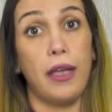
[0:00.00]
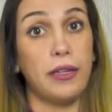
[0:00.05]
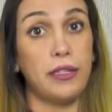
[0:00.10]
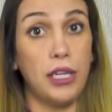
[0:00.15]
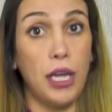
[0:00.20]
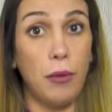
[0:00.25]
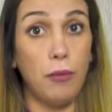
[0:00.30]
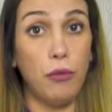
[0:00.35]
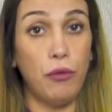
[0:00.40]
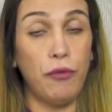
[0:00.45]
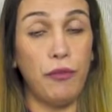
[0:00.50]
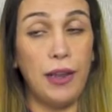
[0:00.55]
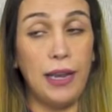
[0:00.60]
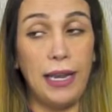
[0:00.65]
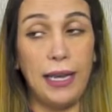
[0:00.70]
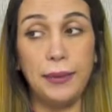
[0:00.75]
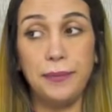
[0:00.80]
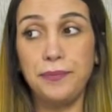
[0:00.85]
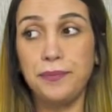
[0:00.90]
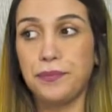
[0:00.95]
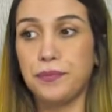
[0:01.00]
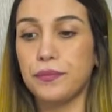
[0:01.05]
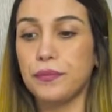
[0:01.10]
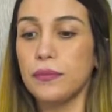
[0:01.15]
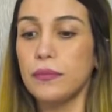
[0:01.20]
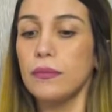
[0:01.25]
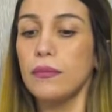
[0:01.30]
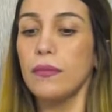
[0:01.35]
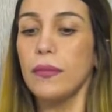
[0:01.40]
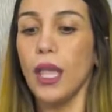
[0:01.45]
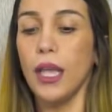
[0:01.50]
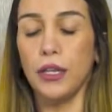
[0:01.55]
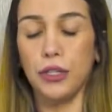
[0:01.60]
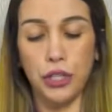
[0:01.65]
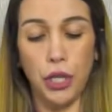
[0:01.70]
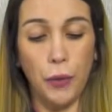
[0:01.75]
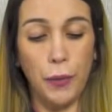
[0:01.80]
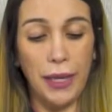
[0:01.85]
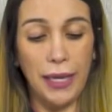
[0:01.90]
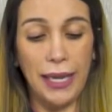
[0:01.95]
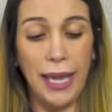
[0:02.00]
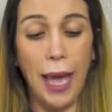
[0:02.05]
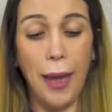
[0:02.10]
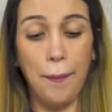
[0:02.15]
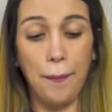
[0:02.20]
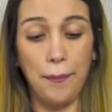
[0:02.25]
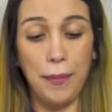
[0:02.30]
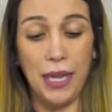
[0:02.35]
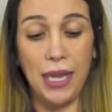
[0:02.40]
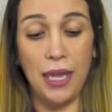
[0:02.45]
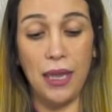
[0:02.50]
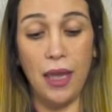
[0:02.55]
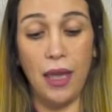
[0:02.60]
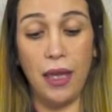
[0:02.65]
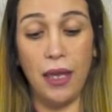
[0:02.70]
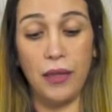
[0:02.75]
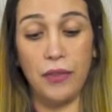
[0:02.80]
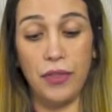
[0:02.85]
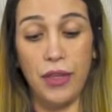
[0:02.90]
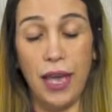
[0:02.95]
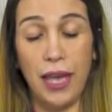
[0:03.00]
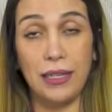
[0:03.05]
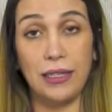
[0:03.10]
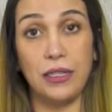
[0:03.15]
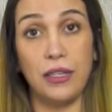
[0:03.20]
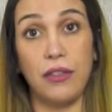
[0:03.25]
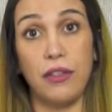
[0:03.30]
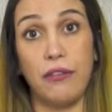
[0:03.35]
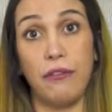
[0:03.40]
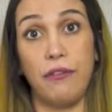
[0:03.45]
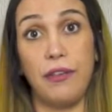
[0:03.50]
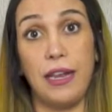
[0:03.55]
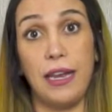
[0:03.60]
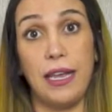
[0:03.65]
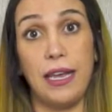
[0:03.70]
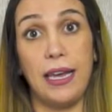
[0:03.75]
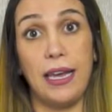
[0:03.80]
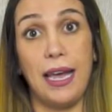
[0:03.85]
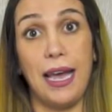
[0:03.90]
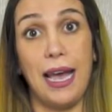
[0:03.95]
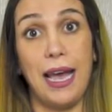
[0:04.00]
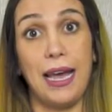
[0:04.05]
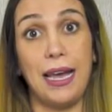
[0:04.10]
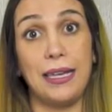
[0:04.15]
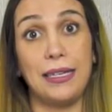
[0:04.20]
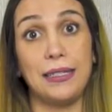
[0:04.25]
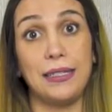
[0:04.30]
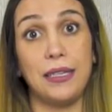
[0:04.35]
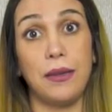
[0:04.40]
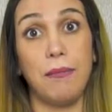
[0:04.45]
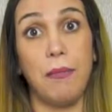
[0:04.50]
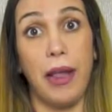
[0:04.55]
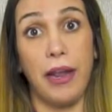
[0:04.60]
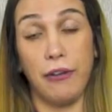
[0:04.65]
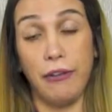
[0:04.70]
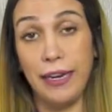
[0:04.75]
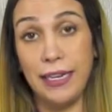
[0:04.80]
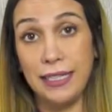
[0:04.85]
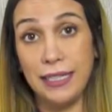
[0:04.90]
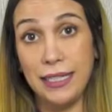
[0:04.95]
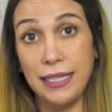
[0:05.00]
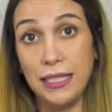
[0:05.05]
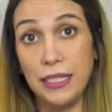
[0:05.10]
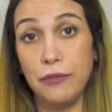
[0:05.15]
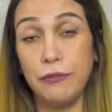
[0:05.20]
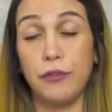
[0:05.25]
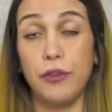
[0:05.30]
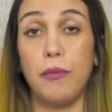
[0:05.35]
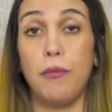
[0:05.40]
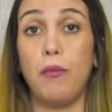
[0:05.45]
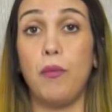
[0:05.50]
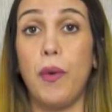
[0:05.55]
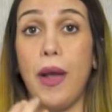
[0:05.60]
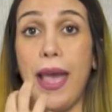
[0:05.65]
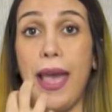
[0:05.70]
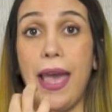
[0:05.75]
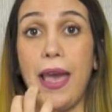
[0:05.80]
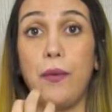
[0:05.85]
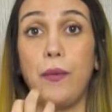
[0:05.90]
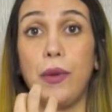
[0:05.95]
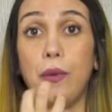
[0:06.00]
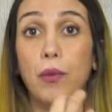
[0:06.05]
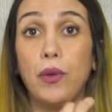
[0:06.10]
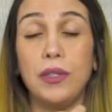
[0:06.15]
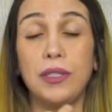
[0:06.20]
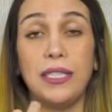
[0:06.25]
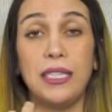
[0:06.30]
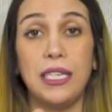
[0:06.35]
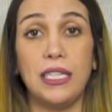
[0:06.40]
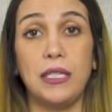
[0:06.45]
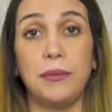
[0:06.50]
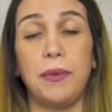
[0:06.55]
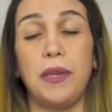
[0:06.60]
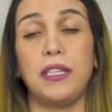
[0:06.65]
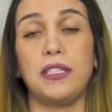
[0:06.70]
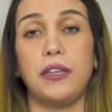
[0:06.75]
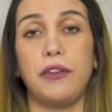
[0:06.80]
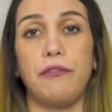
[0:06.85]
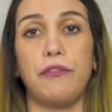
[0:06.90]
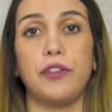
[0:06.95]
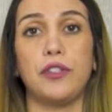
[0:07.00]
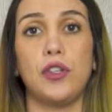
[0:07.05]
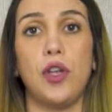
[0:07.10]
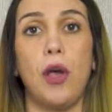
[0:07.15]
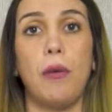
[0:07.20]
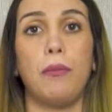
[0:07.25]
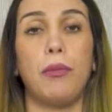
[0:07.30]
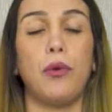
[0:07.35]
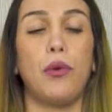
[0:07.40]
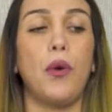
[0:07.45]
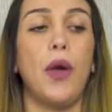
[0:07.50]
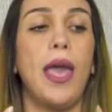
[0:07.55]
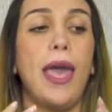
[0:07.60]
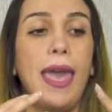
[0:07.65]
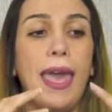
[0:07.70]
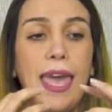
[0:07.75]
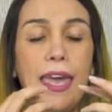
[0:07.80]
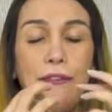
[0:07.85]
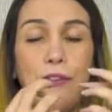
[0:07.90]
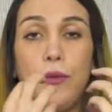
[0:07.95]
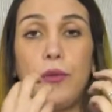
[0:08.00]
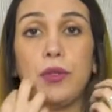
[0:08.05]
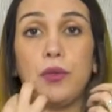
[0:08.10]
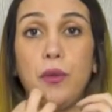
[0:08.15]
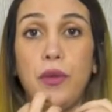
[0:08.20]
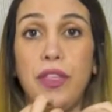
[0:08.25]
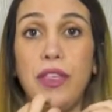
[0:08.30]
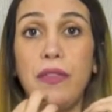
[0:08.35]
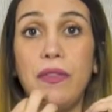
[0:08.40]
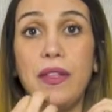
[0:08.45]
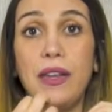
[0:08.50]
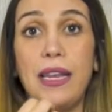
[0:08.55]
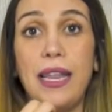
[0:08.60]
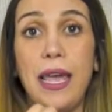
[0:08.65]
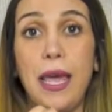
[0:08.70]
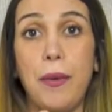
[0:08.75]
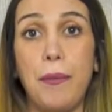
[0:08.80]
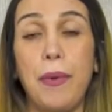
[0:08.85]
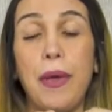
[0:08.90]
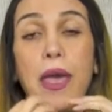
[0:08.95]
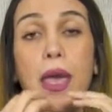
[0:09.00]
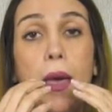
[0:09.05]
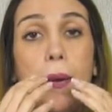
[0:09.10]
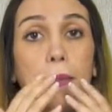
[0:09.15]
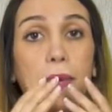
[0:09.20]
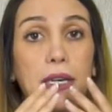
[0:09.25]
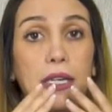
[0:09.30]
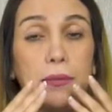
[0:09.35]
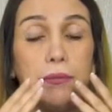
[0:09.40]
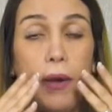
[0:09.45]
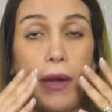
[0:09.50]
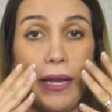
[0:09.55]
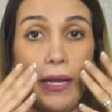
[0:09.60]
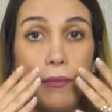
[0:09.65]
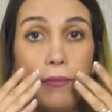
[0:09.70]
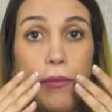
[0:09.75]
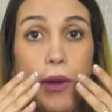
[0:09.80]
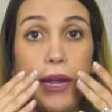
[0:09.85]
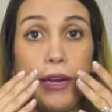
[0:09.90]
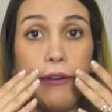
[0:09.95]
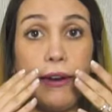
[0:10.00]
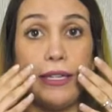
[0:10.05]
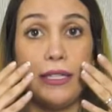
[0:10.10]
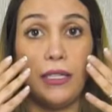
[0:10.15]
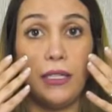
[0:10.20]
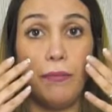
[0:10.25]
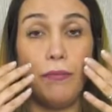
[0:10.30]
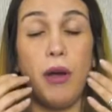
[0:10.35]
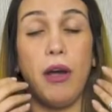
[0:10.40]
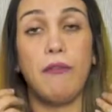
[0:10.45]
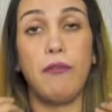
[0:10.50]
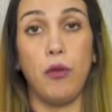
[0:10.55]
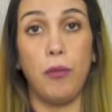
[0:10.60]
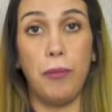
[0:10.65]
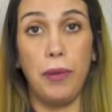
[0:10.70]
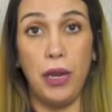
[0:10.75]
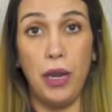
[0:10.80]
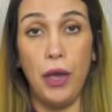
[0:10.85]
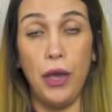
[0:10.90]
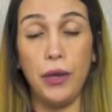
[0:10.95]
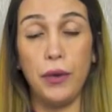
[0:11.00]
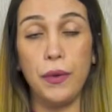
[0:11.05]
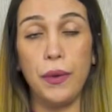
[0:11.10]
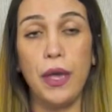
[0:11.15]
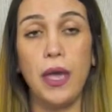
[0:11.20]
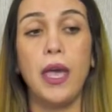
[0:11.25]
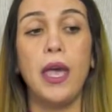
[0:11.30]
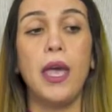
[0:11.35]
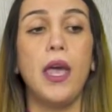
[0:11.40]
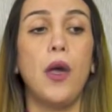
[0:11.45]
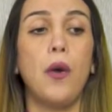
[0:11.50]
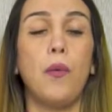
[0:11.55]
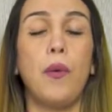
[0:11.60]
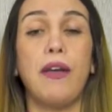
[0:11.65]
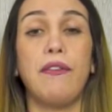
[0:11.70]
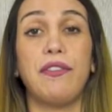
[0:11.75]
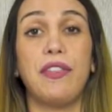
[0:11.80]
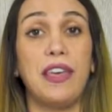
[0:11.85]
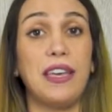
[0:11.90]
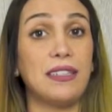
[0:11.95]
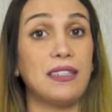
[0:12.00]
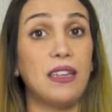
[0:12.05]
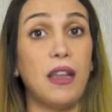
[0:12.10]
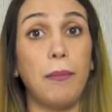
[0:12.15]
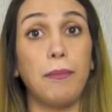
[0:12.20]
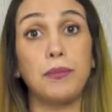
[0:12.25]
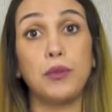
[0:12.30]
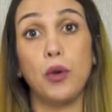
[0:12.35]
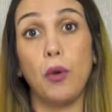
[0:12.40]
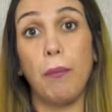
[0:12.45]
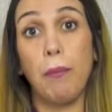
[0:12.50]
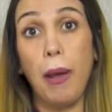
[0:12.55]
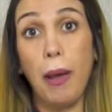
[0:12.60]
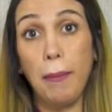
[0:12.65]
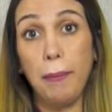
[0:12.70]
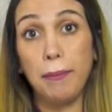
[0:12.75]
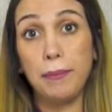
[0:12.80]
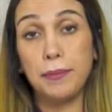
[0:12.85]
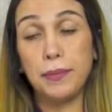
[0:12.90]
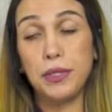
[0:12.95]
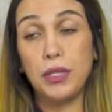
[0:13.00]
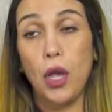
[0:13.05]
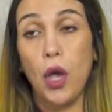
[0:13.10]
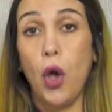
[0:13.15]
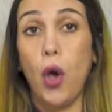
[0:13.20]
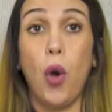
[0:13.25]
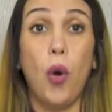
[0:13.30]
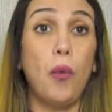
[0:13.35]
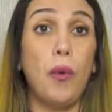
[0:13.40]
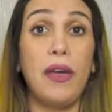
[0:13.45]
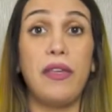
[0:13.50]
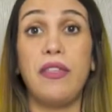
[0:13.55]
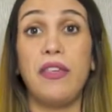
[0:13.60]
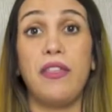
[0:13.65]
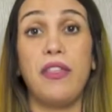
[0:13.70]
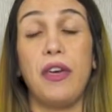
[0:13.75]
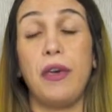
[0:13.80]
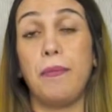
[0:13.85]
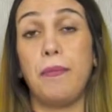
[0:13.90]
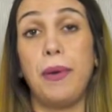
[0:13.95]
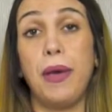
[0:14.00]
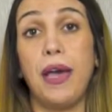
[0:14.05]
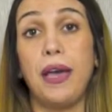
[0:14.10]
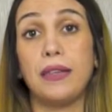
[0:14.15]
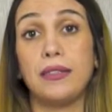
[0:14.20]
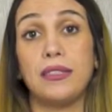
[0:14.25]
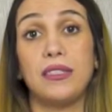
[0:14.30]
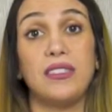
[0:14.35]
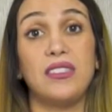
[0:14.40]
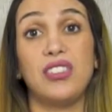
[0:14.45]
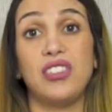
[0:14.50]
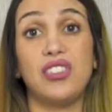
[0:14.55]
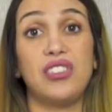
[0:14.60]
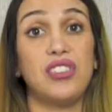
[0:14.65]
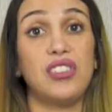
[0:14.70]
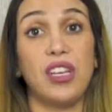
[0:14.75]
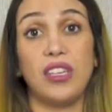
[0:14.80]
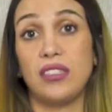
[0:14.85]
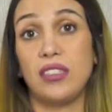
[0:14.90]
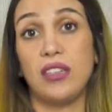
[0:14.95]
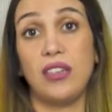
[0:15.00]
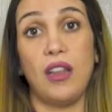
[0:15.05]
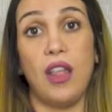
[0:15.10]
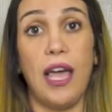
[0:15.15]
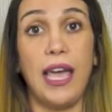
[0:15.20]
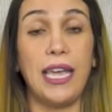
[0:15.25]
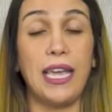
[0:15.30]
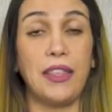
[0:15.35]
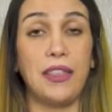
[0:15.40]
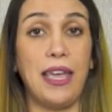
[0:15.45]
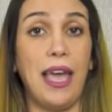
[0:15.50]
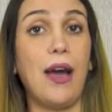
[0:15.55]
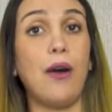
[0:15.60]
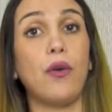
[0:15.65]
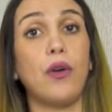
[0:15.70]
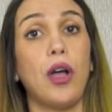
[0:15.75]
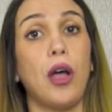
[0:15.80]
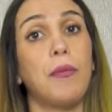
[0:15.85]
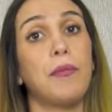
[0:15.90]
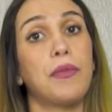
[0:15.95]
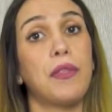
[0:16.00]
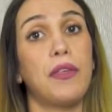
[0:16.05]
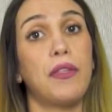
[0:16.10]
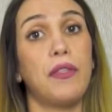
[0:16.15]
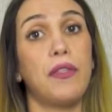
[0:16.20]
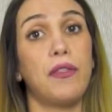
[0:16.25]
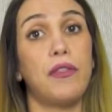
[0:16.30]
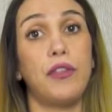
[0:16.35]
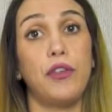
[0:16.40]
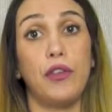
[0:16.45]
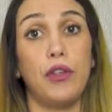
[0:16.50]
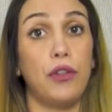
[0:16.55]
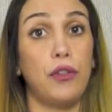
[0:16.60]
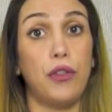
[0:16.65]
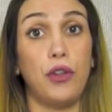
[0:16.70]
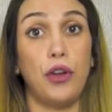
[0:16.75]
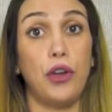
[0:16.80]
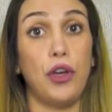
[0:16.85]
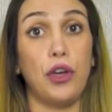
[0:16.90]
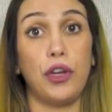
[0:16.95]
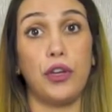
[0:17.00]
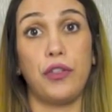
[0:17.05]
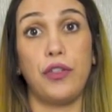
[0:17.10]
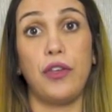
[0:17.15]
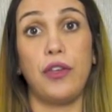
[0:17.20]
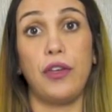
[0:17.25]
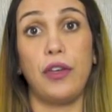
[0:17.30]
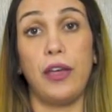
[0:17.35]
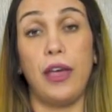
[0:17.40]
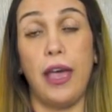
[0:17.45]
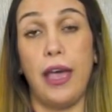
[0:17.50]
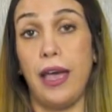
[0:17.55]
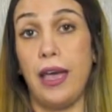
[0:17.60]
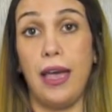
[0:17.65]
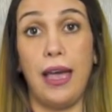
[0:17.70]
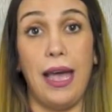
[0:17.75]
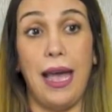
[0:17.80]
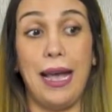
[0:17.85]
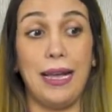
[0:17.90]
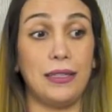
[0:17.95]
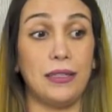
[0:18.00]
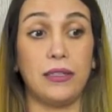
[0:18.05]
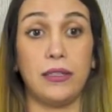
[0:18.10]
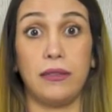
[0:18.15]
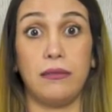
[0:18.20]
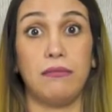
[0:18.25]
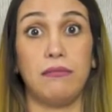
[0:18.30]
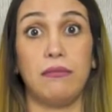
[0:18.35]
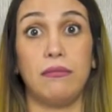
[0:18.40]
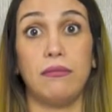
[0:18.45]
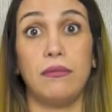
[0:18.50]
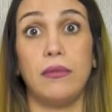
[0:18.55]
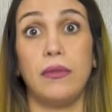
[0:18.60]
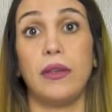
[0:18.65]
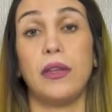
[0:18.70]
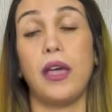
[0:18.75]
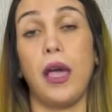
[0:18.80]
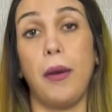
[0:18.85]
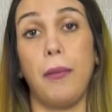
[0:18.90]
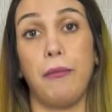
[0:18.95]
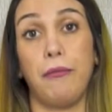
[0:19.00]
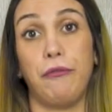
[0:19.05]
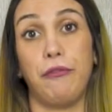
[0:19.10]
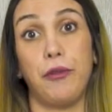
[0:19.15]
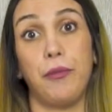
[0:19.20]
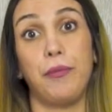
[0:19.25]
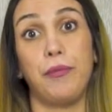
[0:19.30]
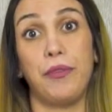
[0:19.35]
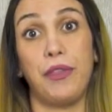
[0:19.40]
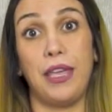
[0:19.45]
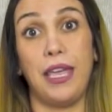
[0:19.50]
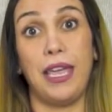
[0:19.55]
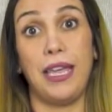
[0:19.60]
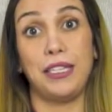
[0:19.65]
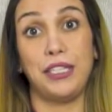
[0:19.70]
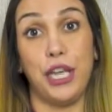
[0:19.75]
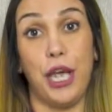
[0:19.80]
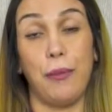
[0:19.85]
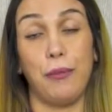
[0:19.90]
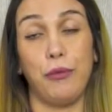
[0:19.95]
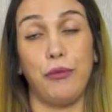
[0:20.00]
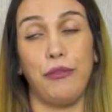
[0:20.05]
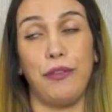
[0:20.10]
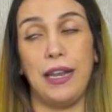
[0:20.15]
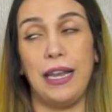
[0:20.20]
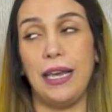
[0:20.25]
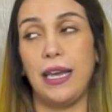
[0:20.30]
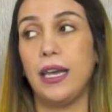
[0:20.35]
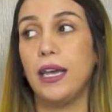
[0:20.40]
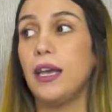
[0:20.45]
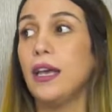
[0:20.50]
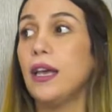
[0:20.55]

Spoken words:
dermal filler. So it can be that the filler has migrated from where we wanted it to be. So for example, if it was within the lip but it's migrated above or below, whether there's lumps or bumps, or whether that person just doesn't like the outcome, that the look that has come from the dermal filler.